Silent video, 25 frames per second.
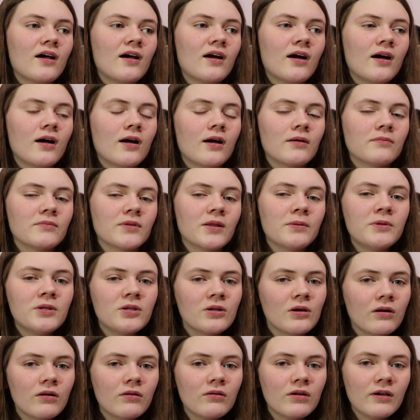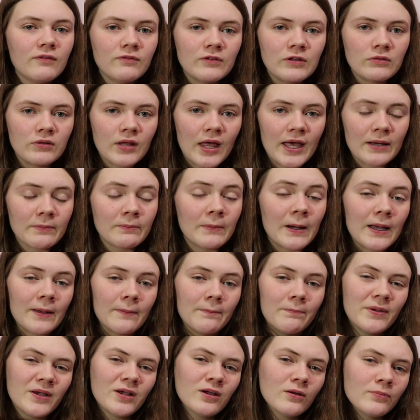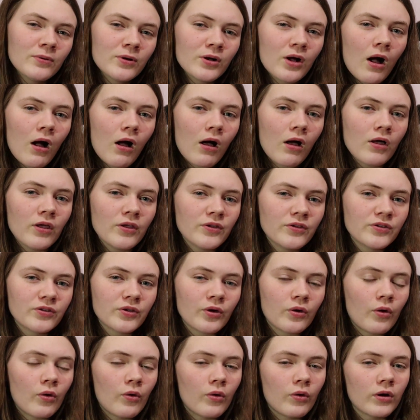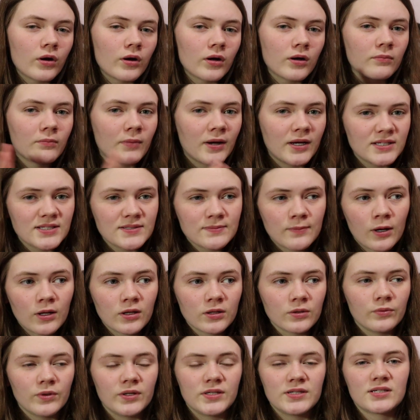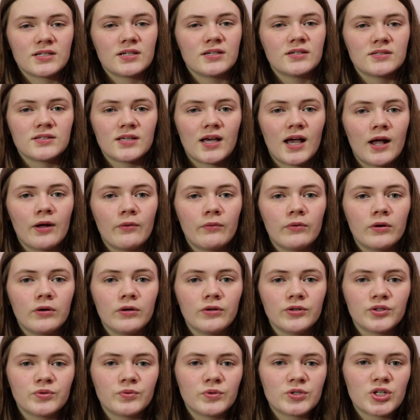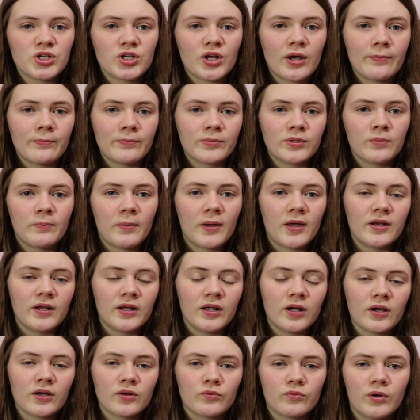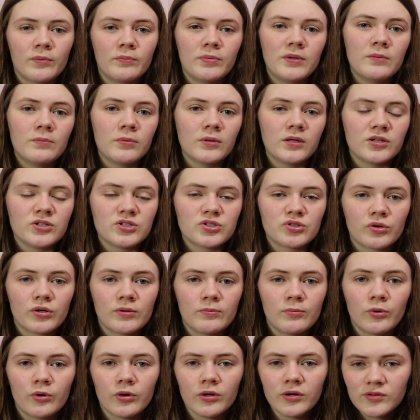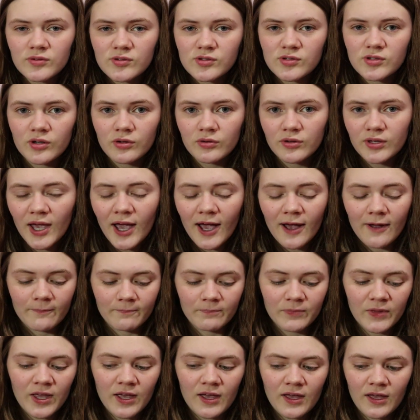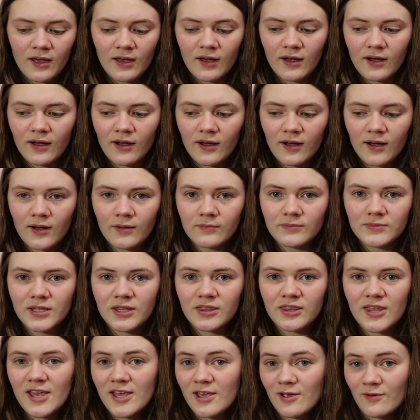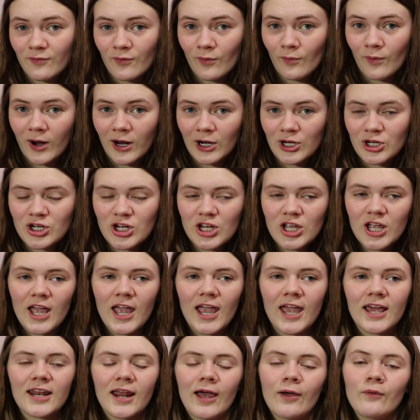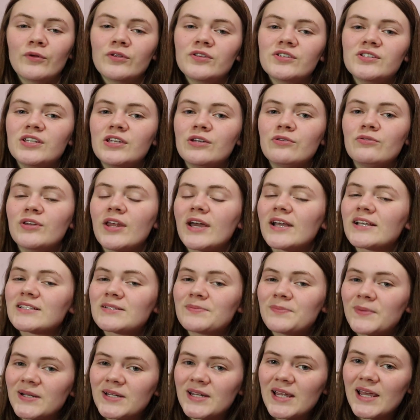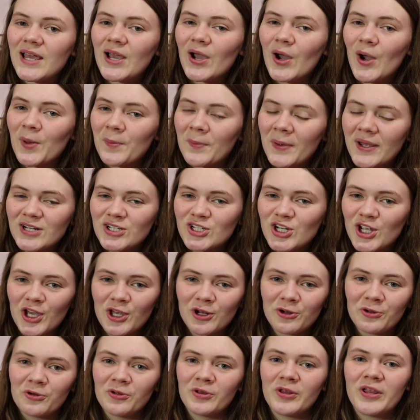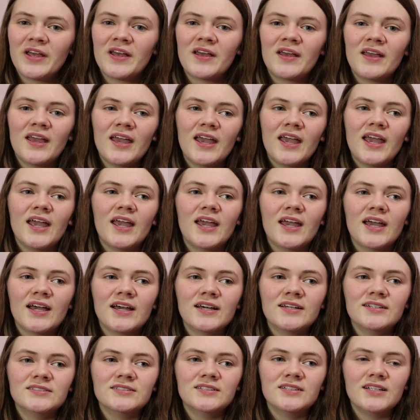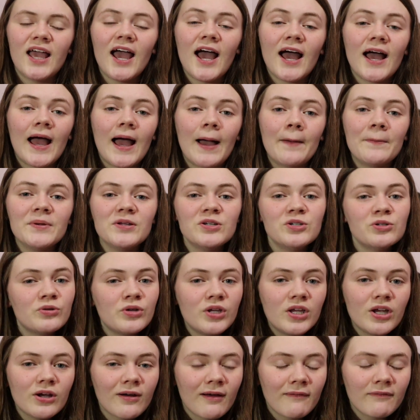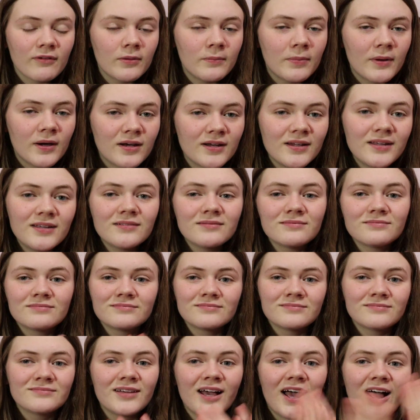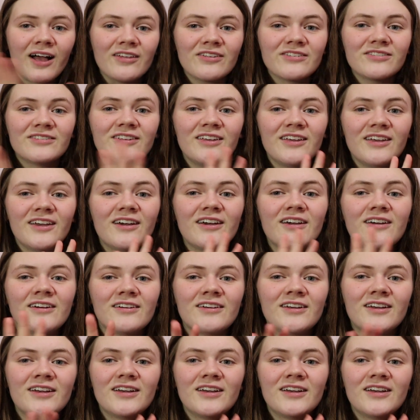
let me know if you like my bigger book hauls or my smaller ones, because I will switch it up depending on what people enjoy more. So yeah, thank you for watching, and I will see you next Monday on my channel. And yeah, Happy New Year, everybody. I'll see you